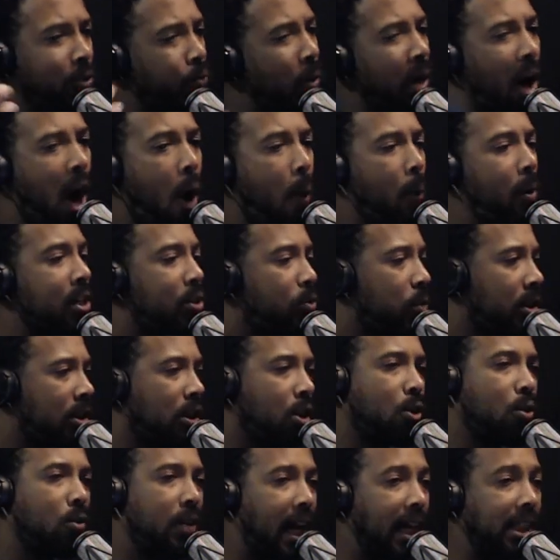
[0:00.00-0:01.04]
We always quick to
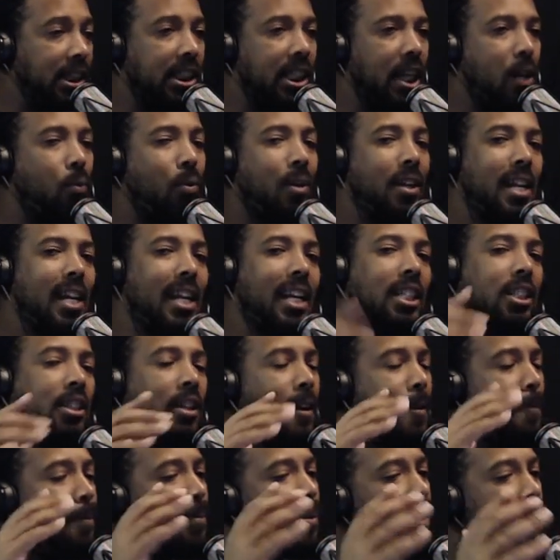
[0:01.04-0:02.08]
do that shit with niggas.
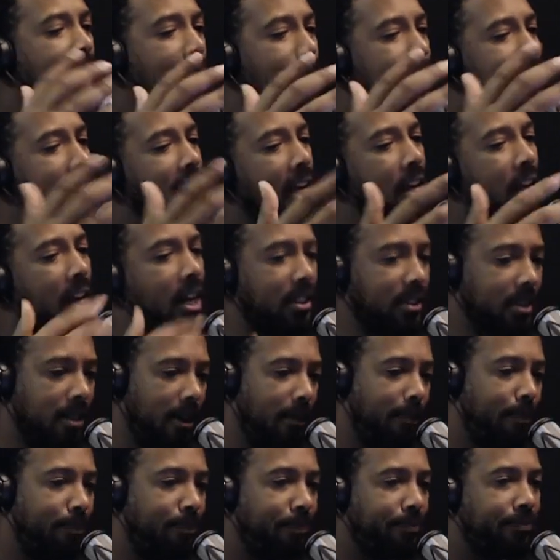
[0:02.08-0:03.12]
Let me tell y'all
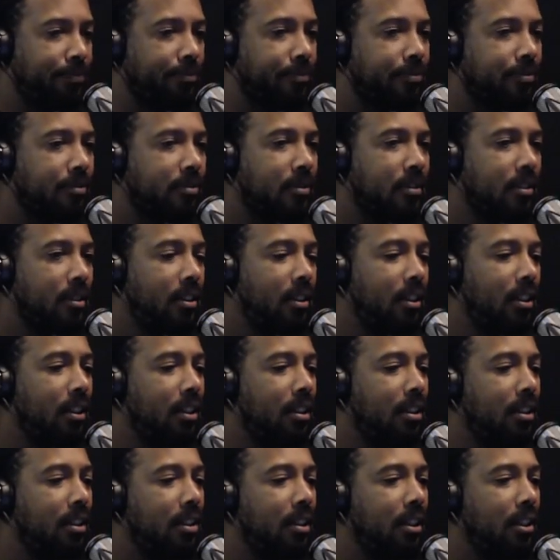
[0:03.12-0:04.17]
something.
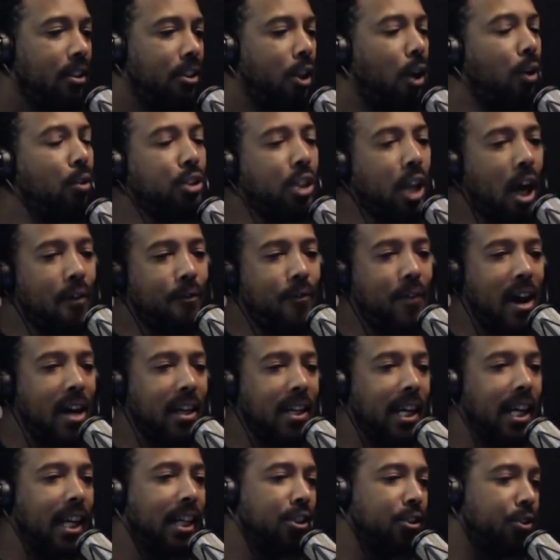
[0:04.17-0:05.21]
Don't y'all find
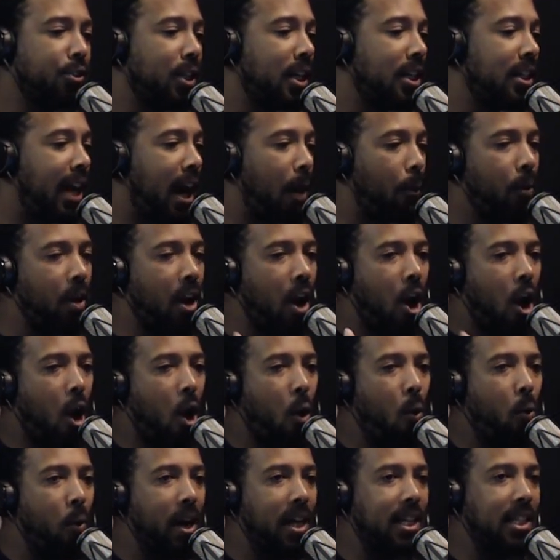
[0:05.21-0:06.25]
it interesting that we
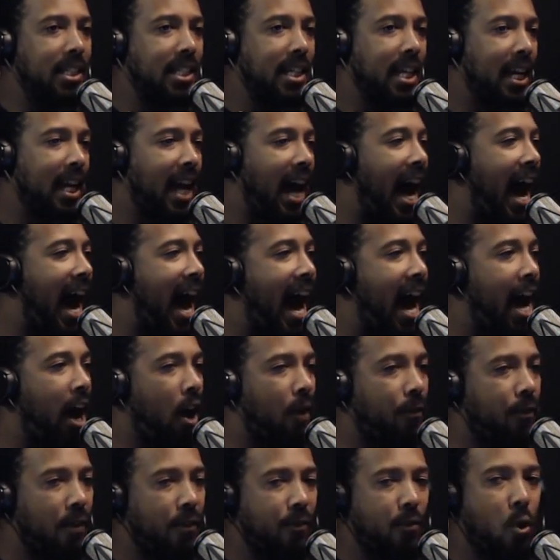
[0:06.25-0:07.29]
always get a high
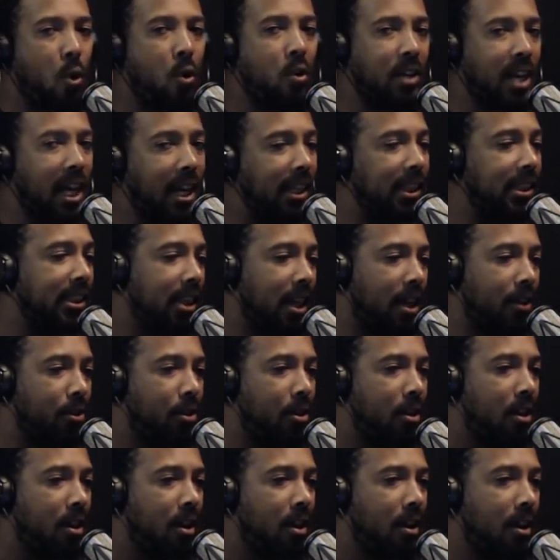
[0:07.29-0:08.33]
off of going at each
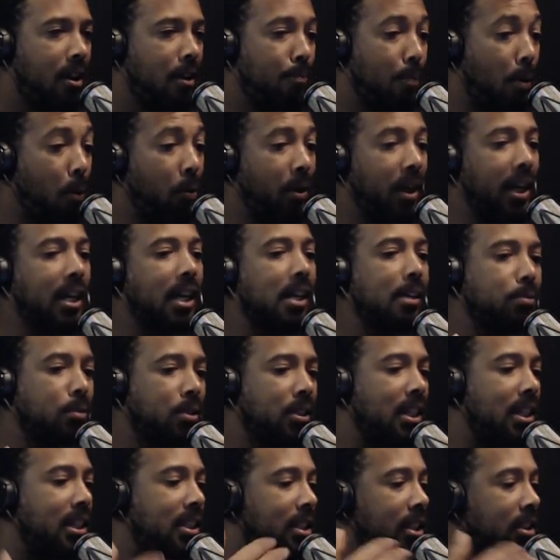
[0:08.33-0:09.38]
other? But when it comes
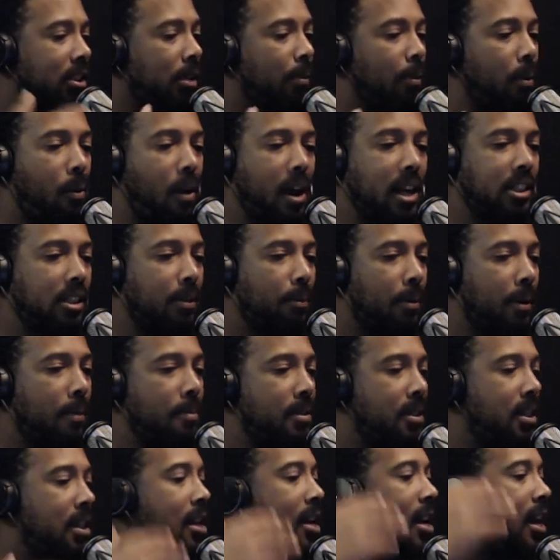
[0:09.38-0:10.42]
to the system of white
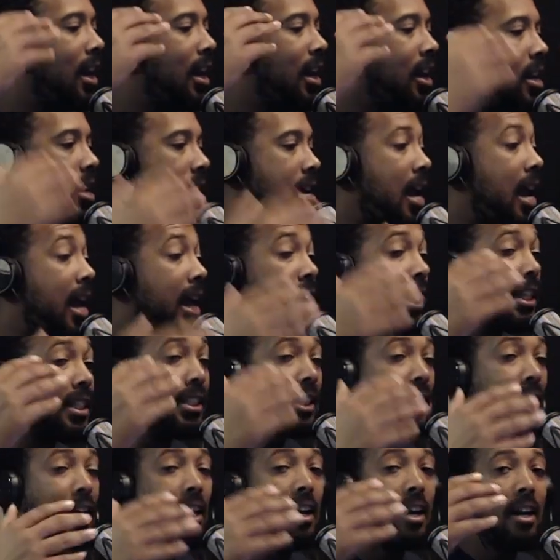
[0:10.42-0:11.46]
supremacy,
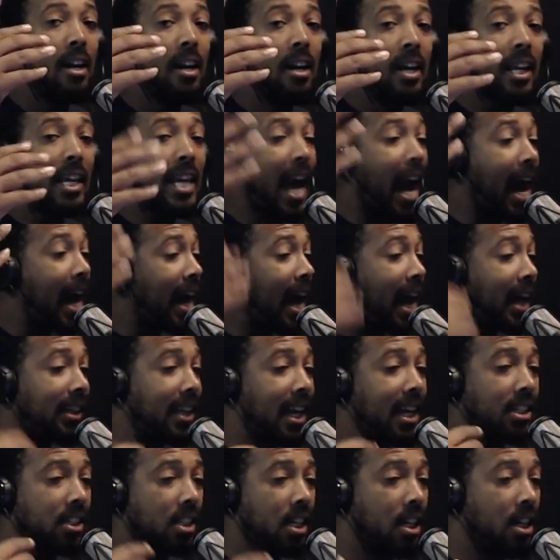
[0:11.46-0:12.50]
niggas, cat got
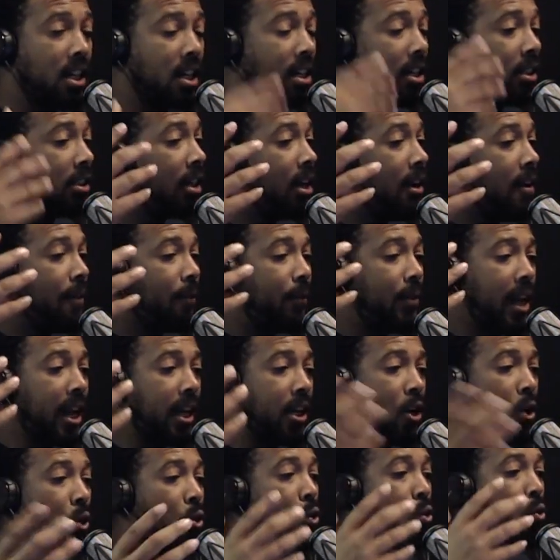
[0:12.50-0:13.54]
they tongue, they
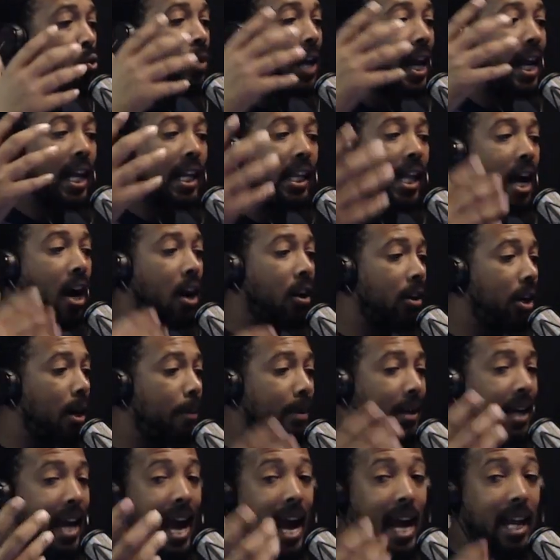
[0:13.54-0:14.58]
coon, they clown up,
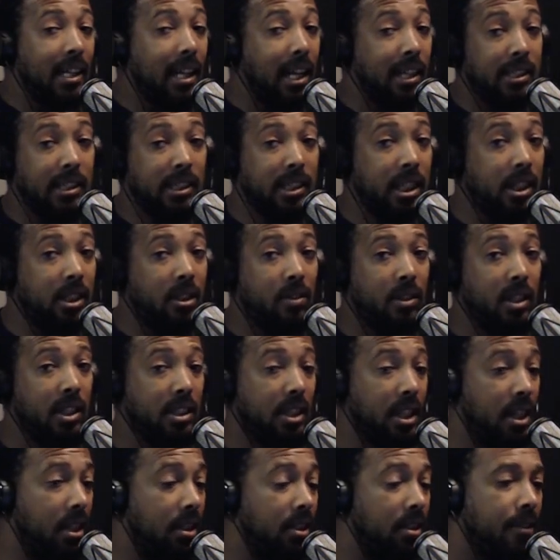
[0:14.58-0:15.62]
and they act like the shit don't
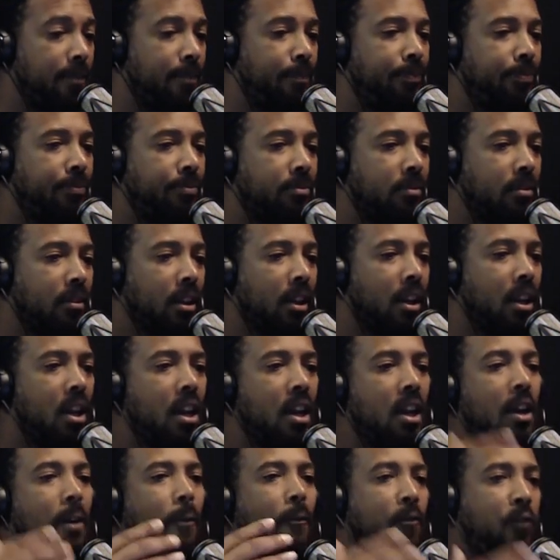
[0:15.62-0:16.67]
exist.
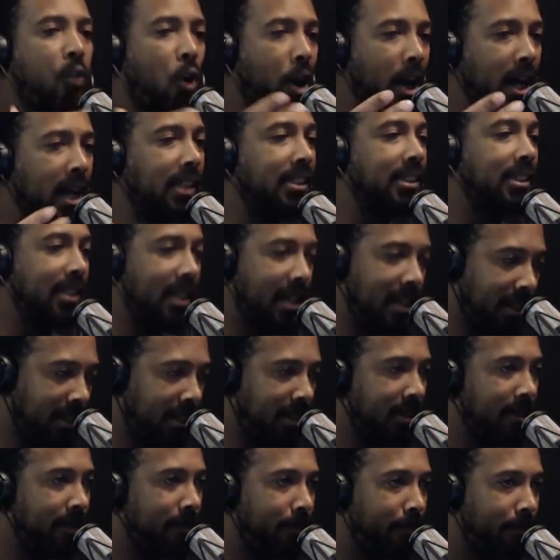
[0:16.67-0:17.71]
For
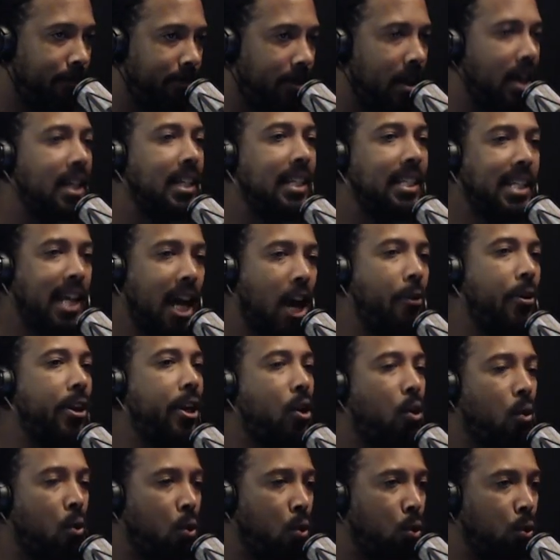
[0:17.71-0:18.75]
instance, Terry
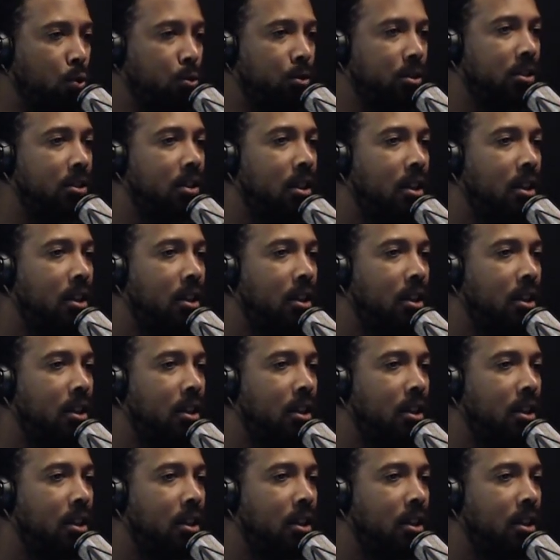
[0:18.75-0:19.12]
Crews.